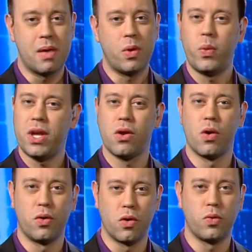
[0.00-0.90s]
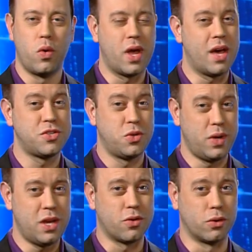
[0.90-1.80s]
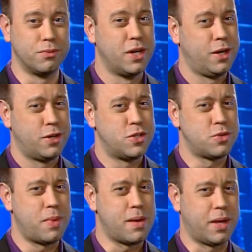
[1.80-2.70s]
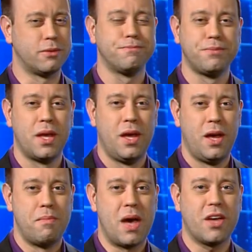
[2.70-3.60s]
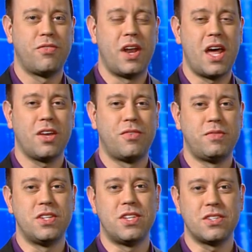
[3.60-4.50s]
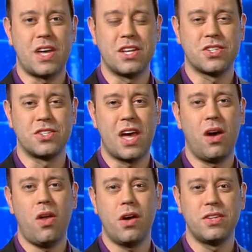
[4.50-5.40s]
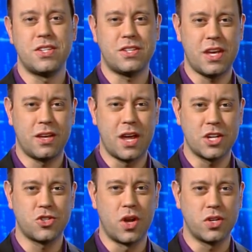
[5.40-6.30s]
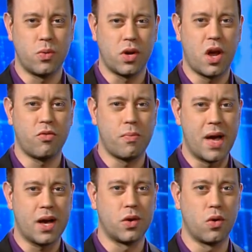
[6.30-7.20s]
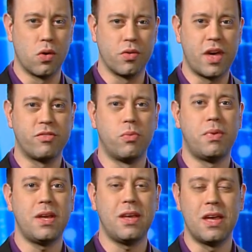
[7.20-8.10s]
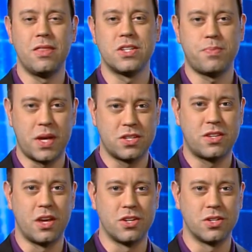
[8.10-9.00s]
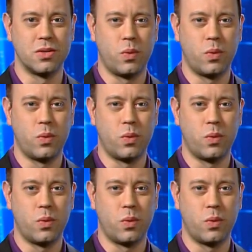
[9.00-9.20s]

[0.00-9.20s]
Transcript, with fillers: maybe we here on Earth won't have to either. Just maybe. MacFanatic fifty-six asks us, how long does it take an astronaut to recover back on Earth after being in the space station?